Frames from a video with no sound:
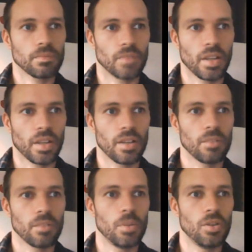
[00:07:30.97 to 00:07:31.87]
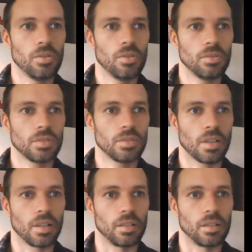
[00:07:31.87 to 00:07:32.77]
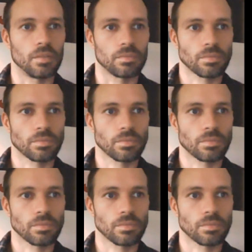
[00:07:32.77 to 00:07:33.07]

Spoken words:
They get on a boat and